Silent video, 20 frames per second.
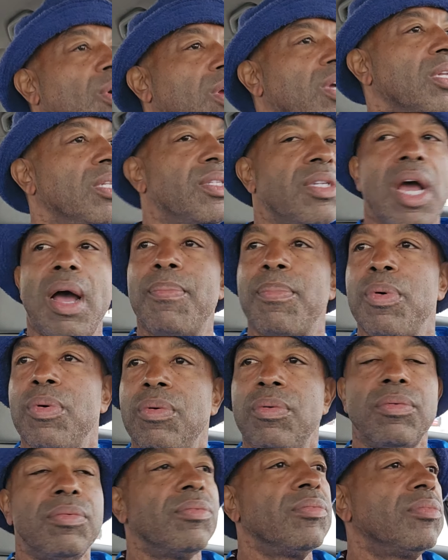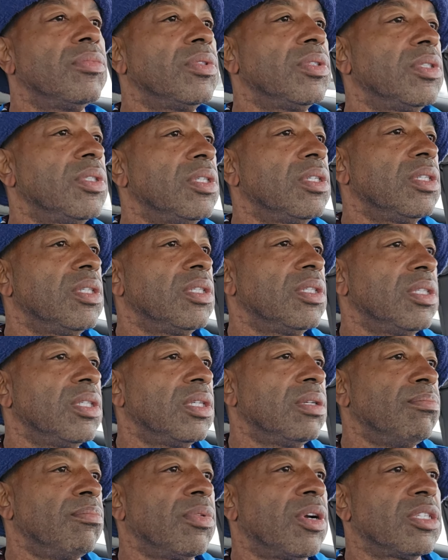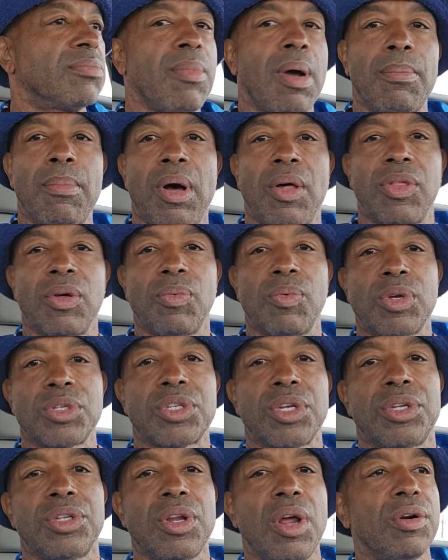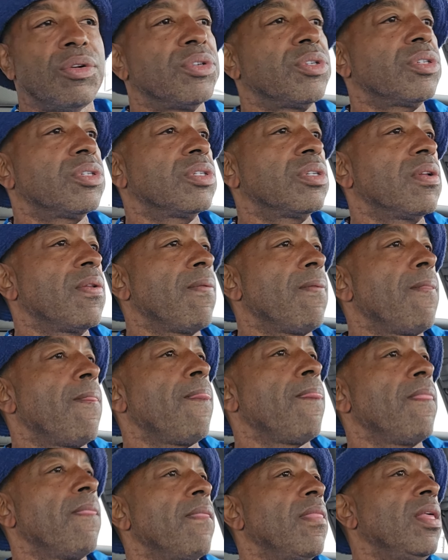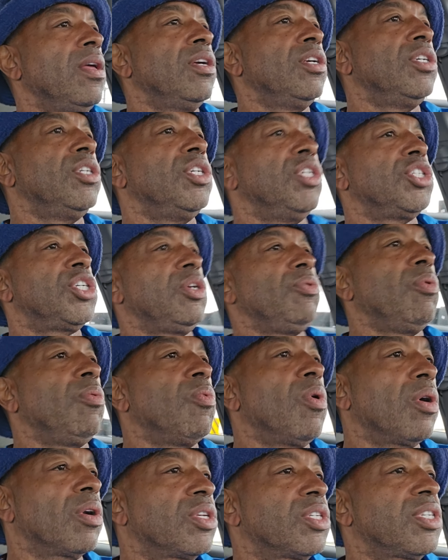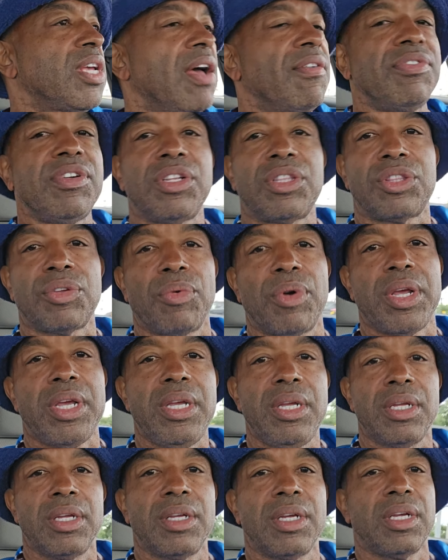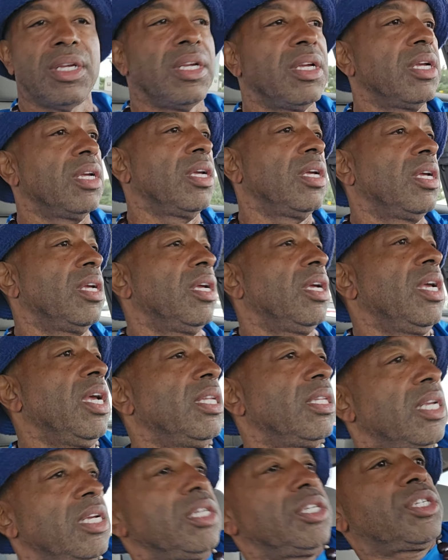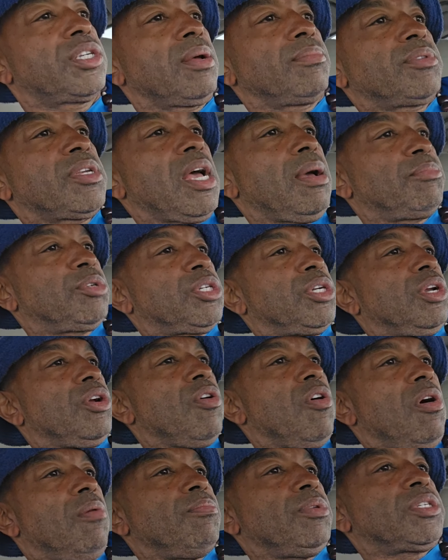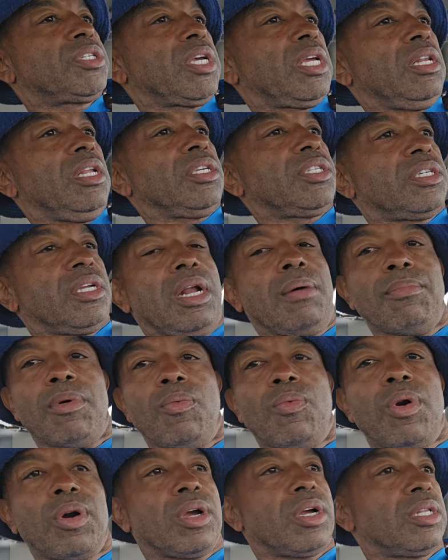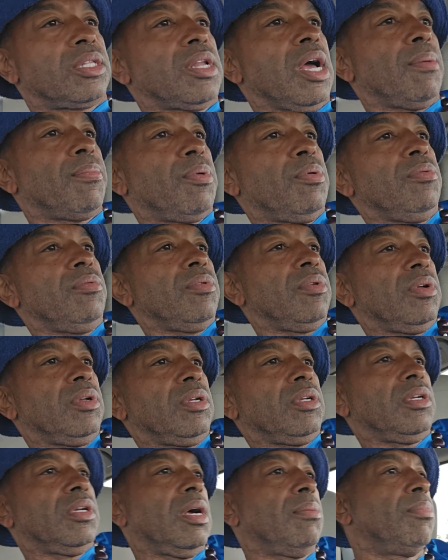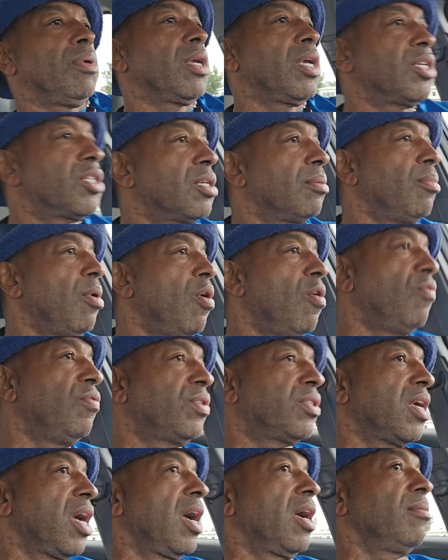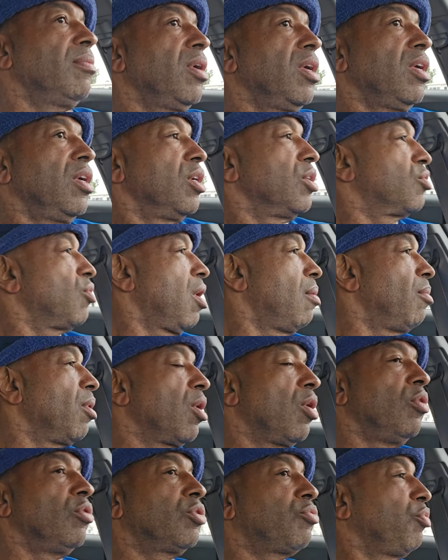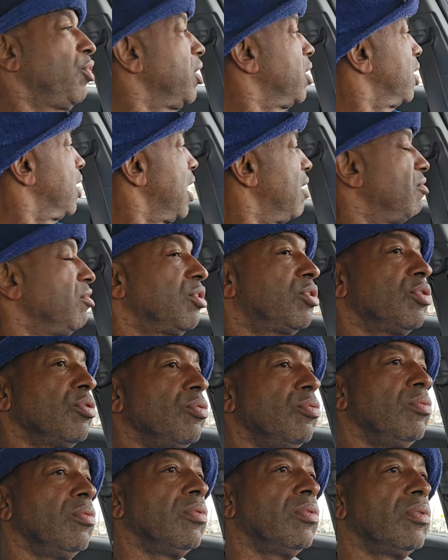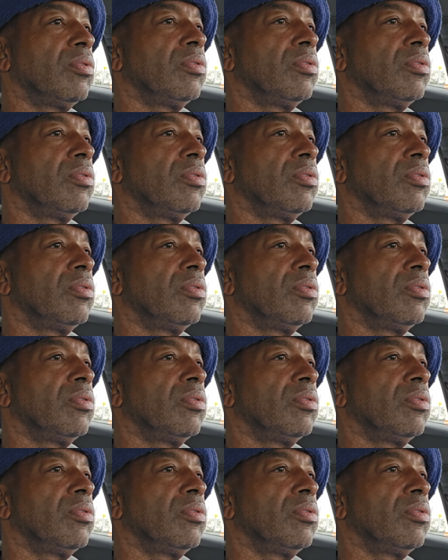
work a double because my mother was a nurse she would work seven to three, and then sometimes she'd call me and say, listen, I'm gonna work a double. I'm gonna get some overtime, so I'm gonna go three to 11 too.